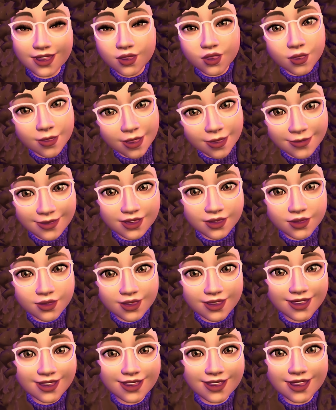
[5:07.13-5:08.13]
you might be
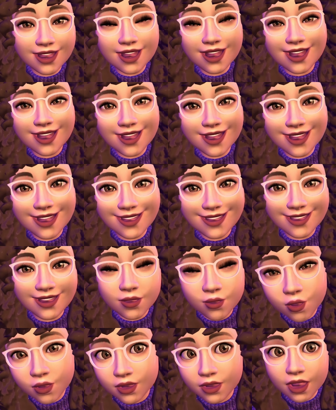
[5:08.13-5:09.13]
interested in
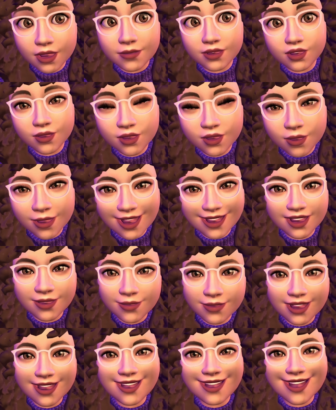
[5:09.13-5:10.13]
this more comfortable way to
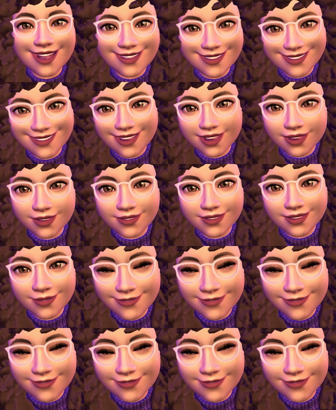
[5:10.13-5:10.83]
play handheld.